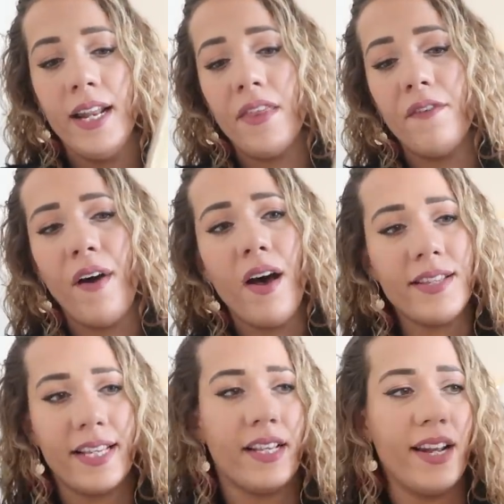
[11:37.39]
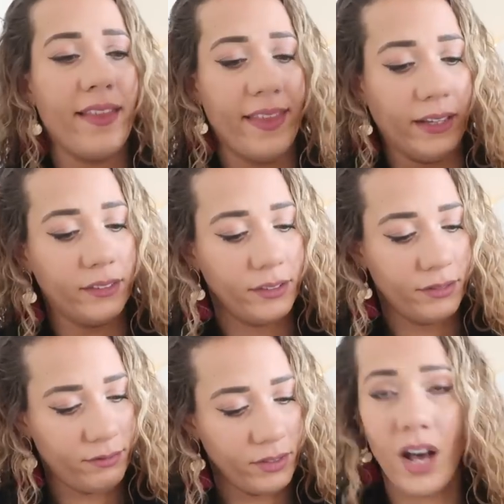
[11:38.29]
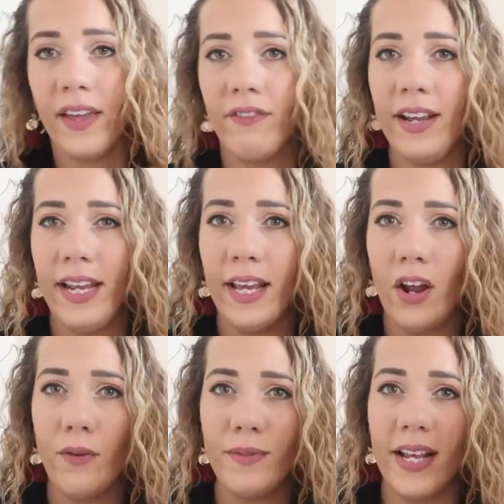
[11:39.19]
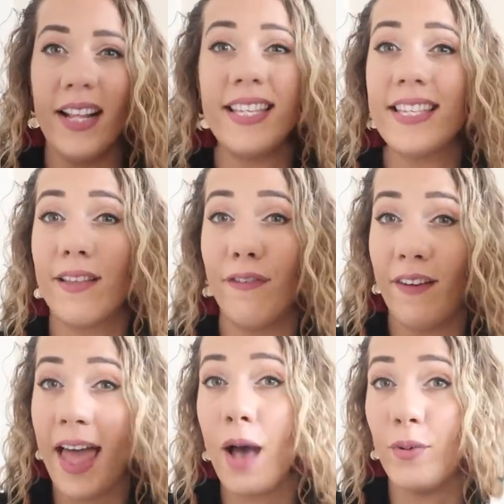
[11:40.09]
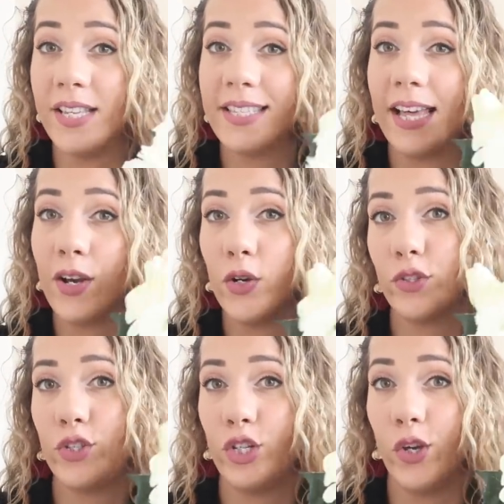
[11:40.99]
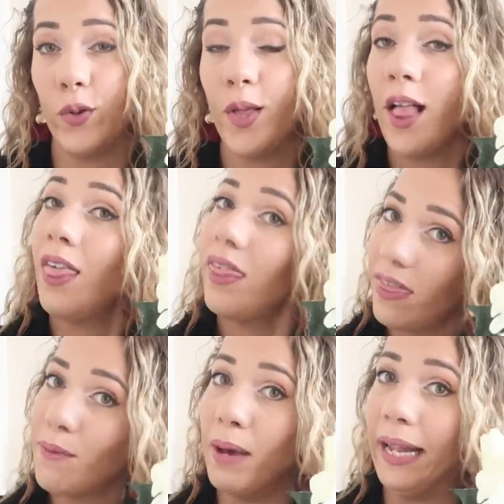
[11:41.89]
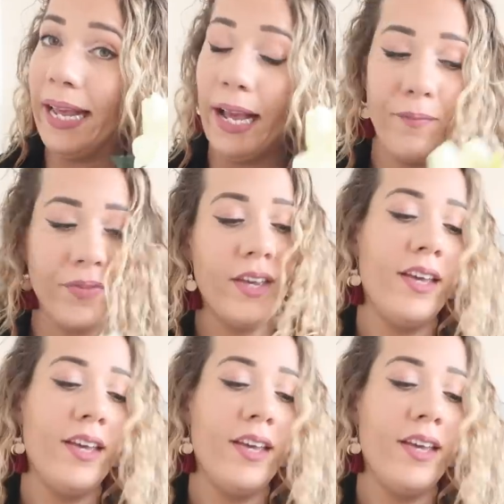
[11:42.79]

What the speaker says: Now the vases are nothing, are they really, in HomeSense? It's the flowers that cost you the money.